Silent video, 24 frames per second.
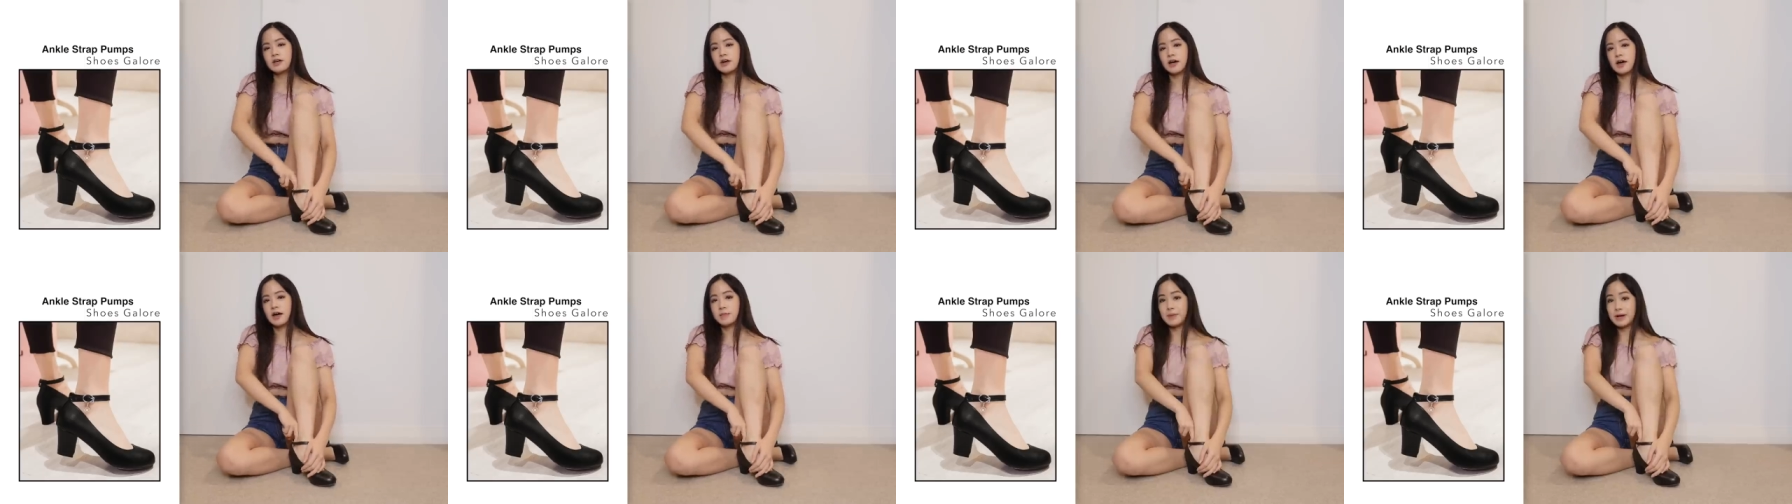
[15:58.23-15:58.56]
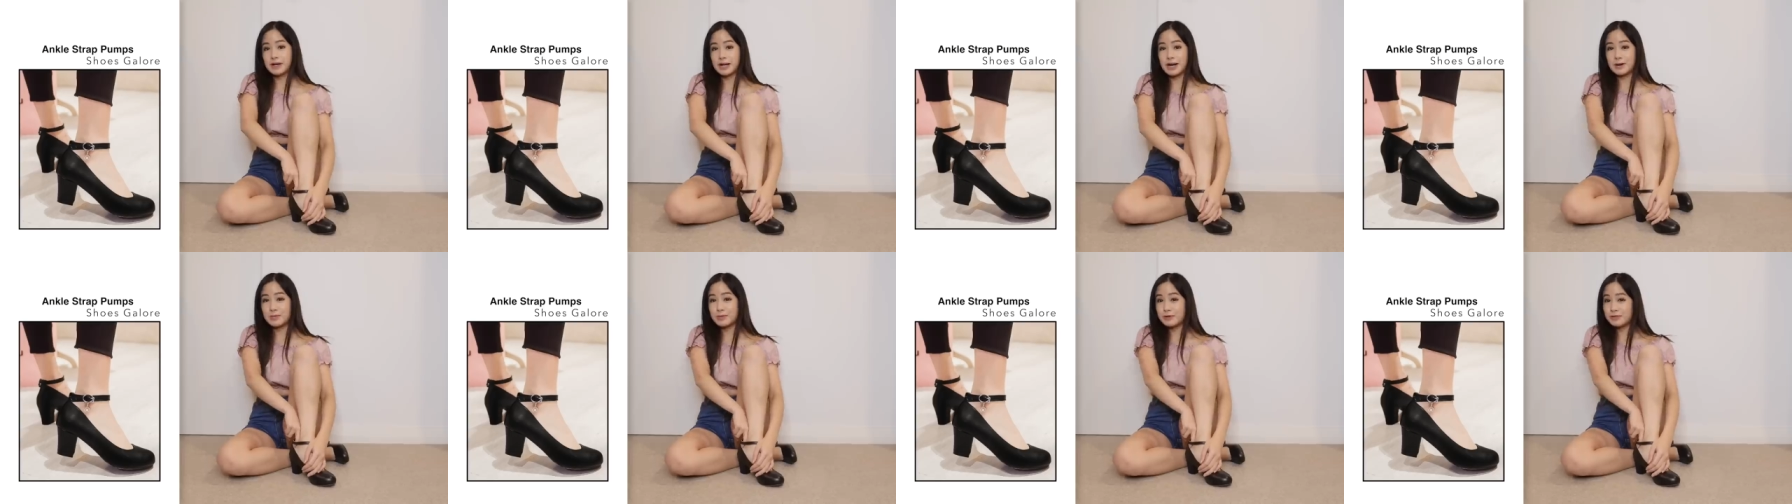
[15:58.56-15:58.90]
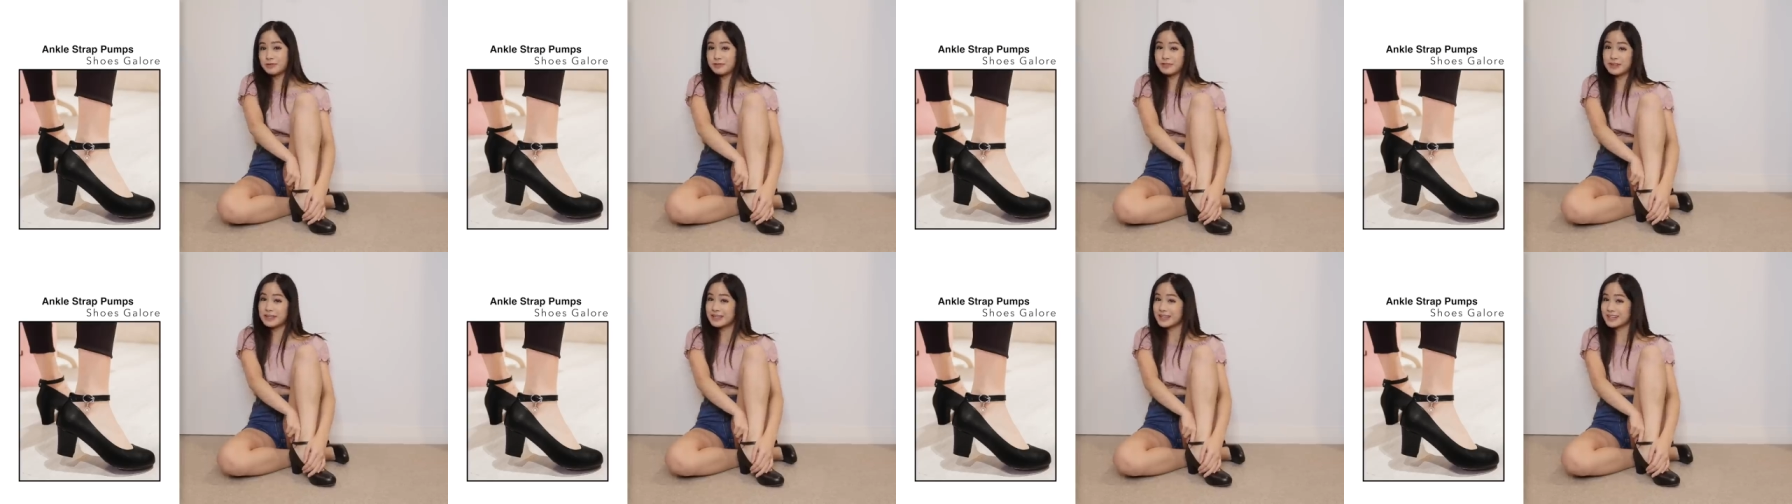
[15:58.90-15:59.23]
a couple
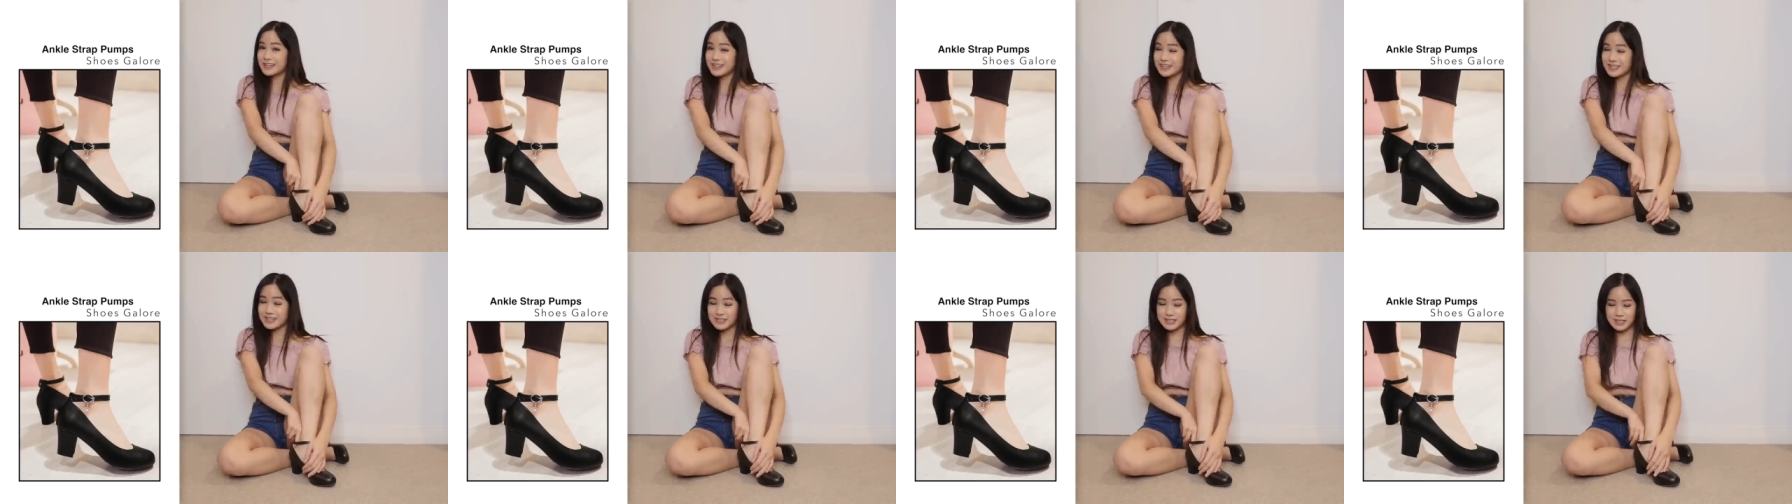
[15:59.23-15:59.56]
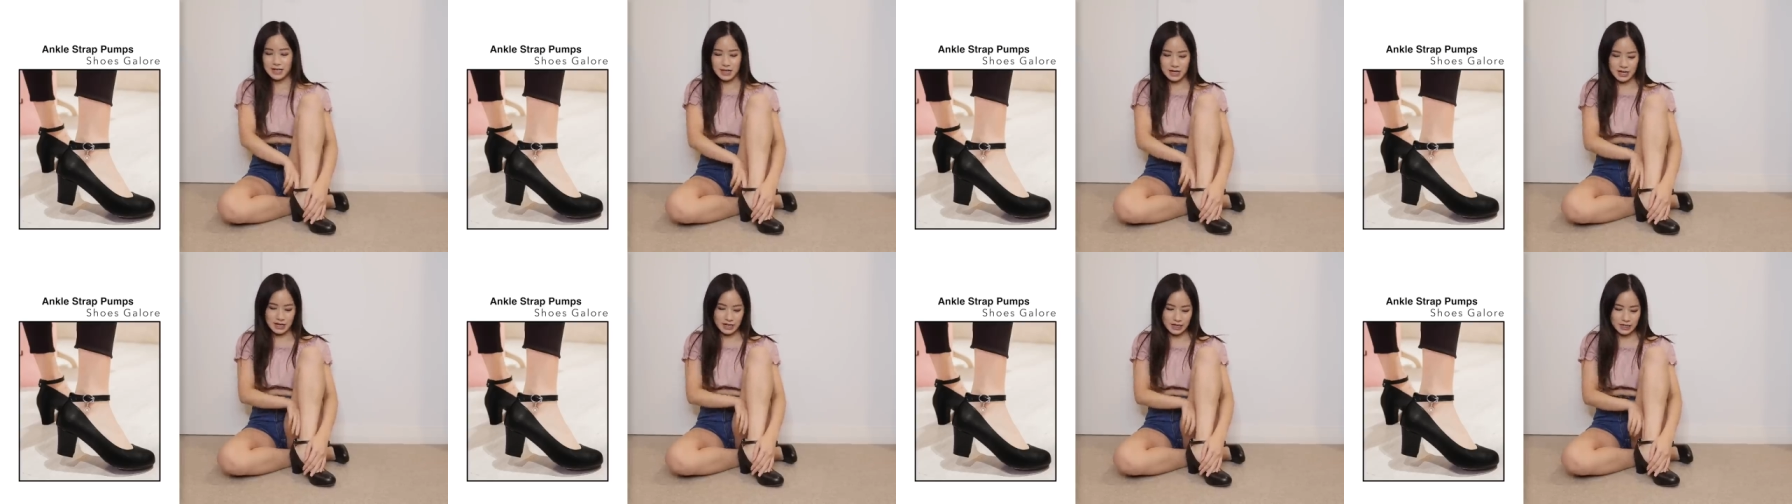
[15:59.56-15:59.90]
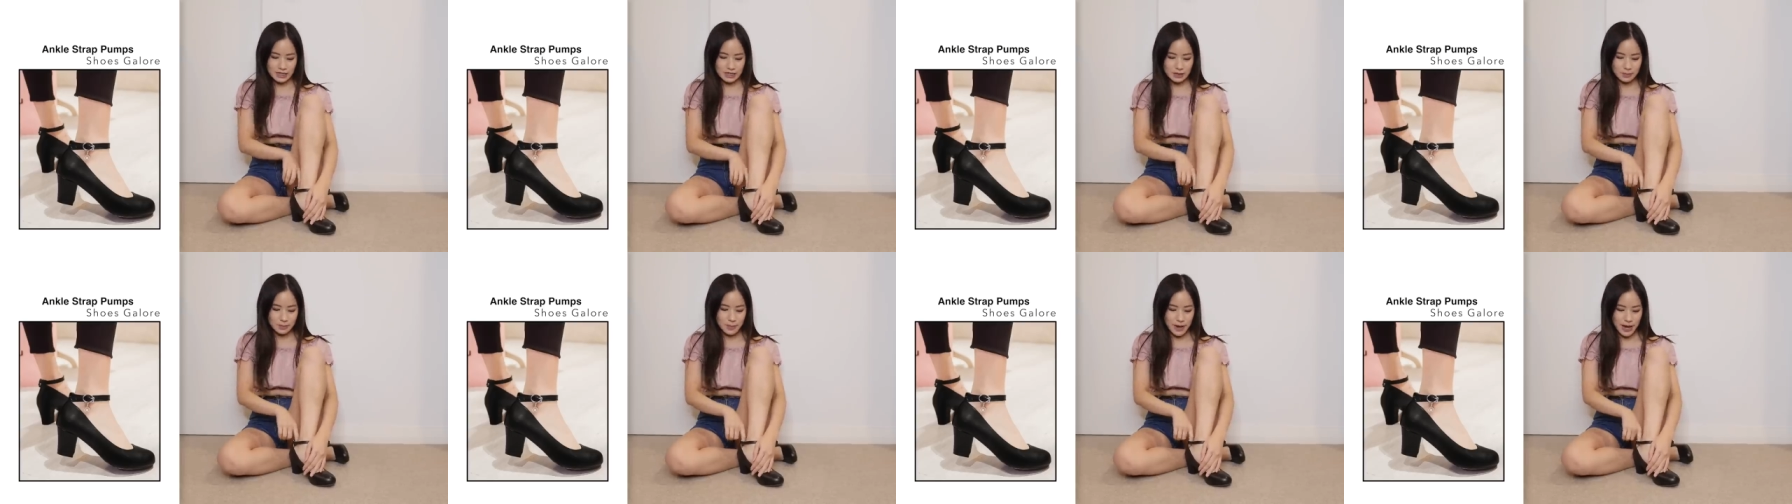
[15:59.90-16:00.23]
fingers
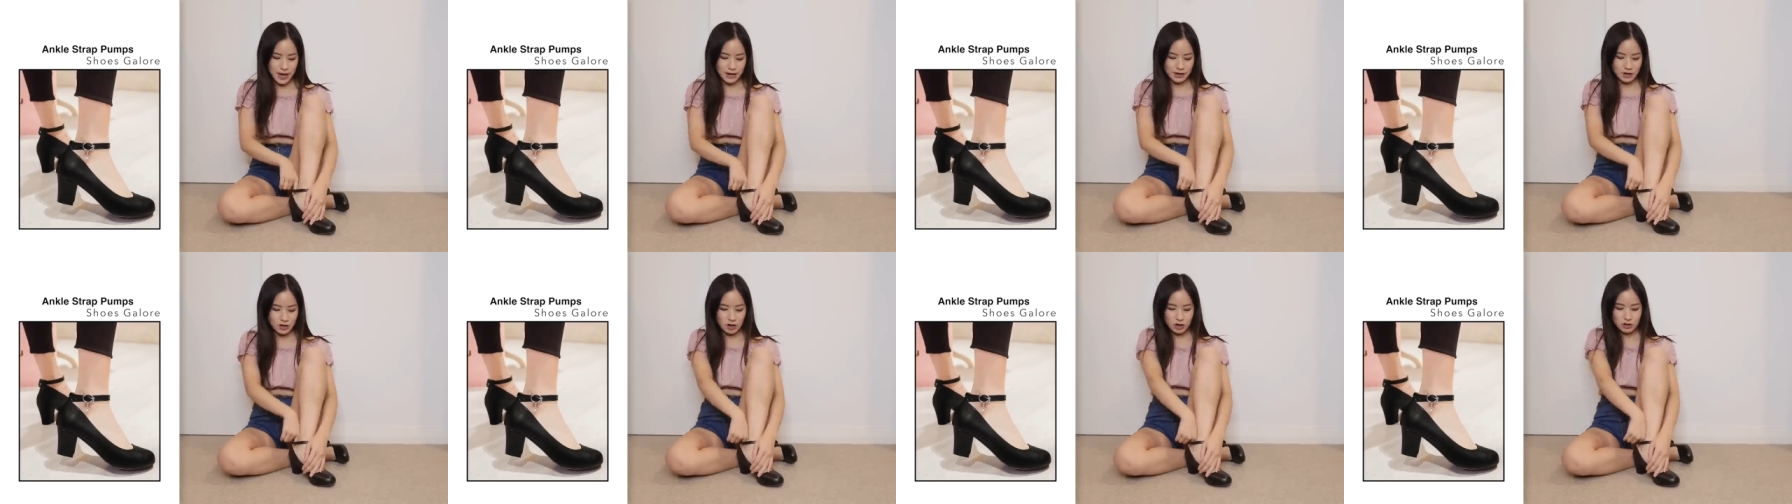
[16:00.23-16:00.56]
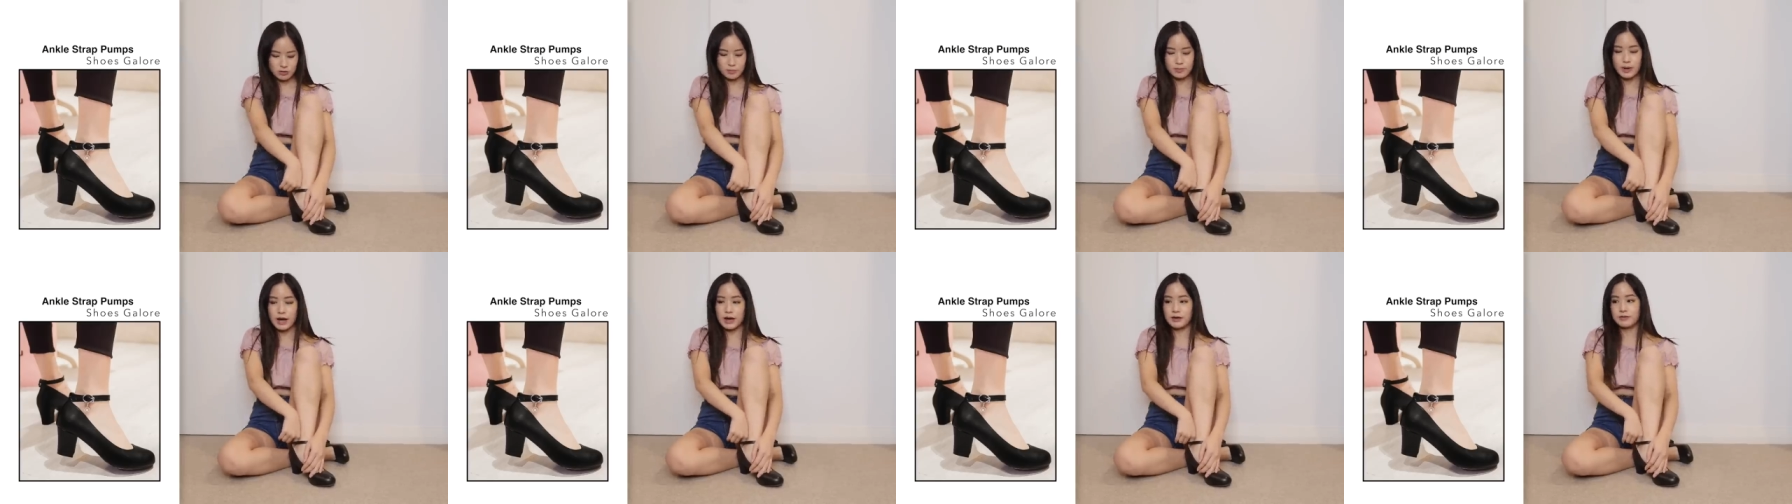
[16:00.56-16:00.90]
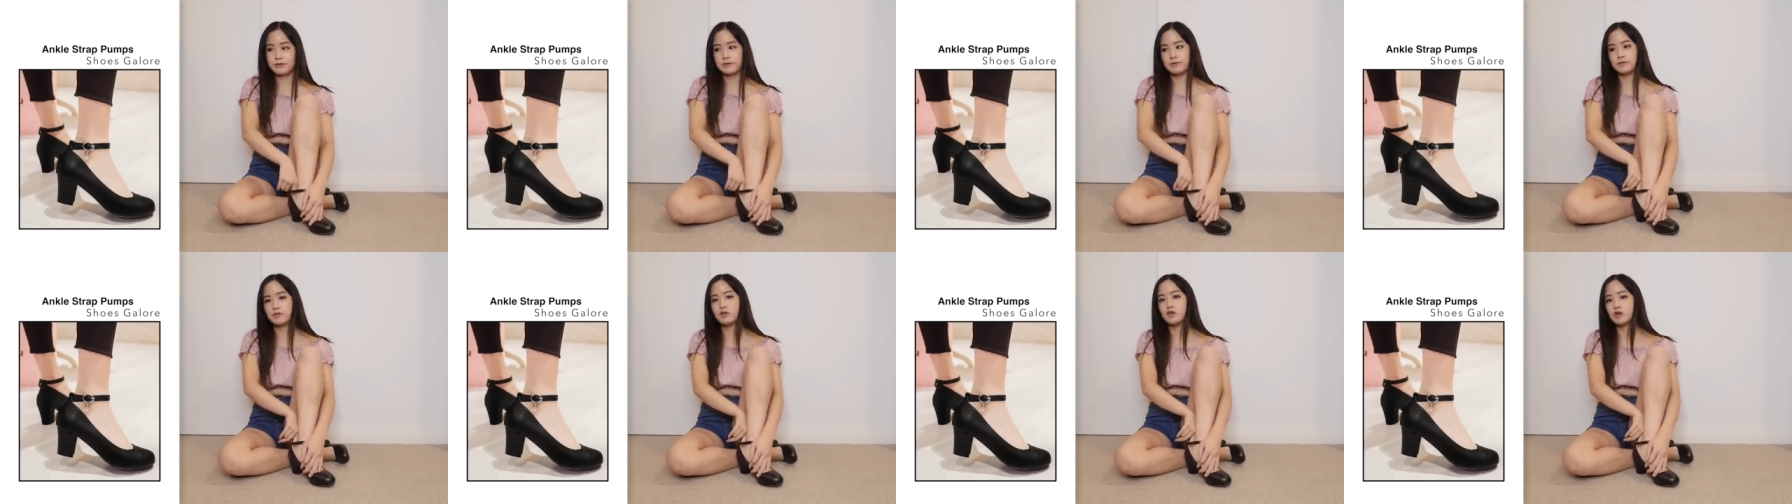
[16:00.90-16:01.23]
in the back of my
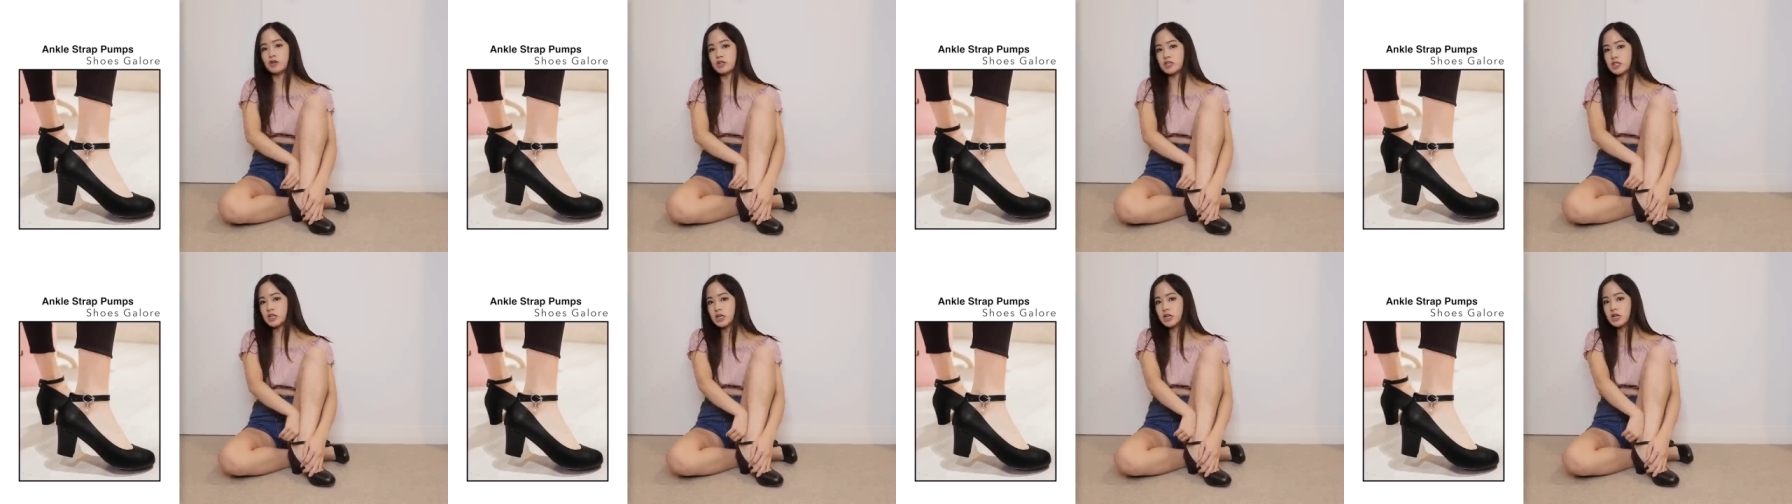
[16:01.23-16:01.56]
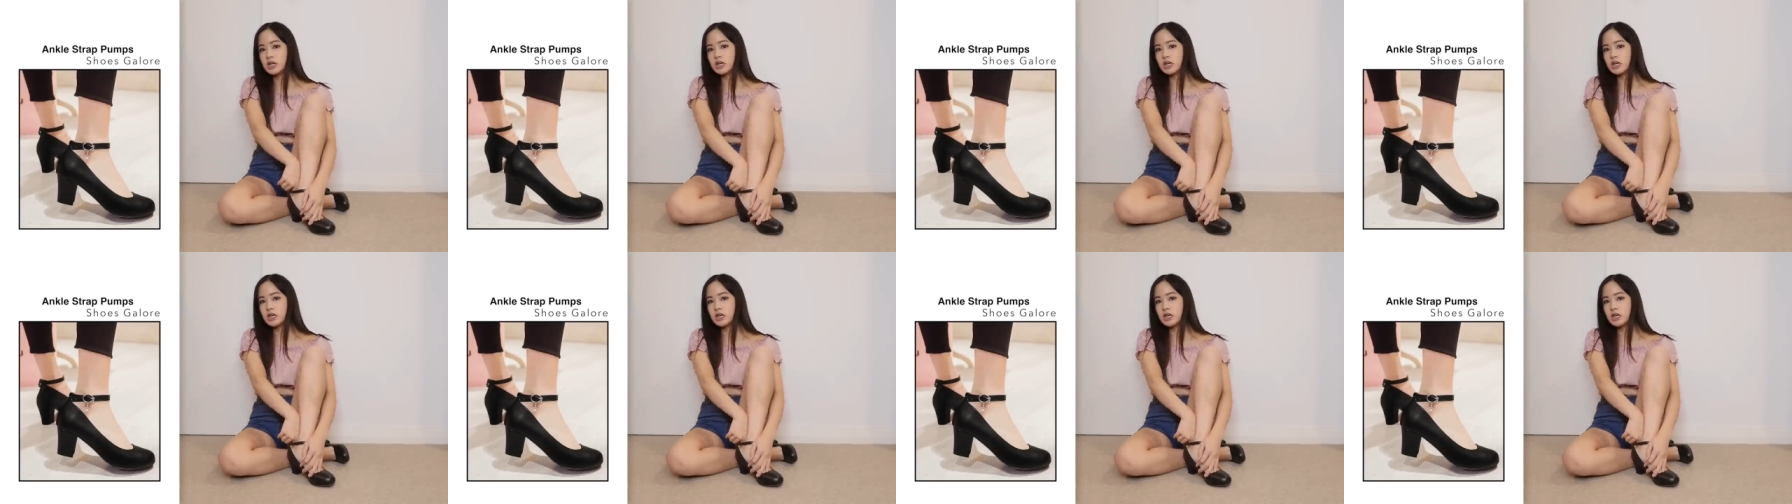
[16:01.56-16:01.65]
foot.